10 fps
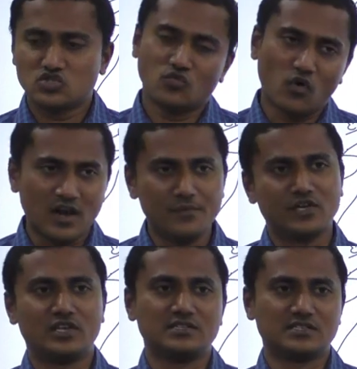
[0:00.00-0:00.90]
so volume
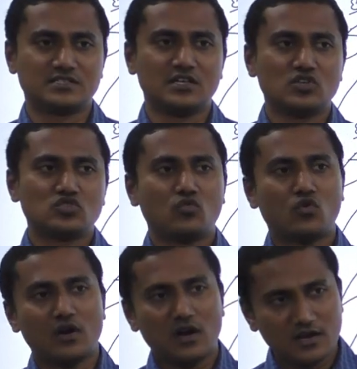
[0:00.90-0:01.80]
decreases. So
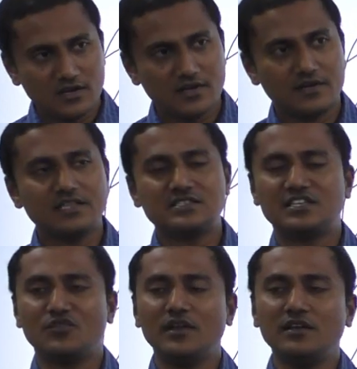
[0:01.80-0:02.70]
overall
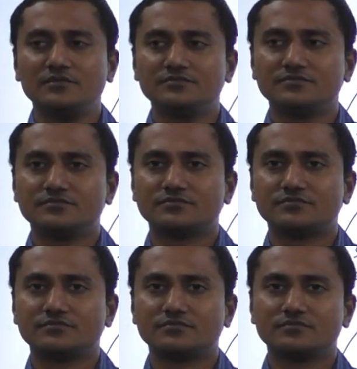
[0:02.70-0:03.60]
density will
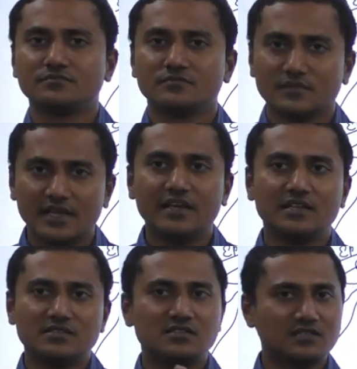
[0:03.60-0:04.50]

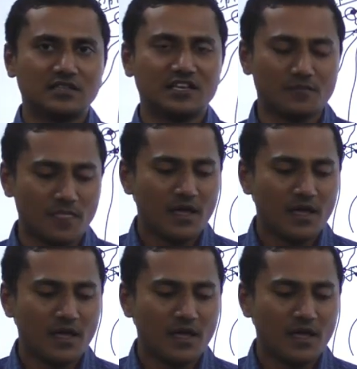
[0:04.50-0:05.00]
increase. This is the thing.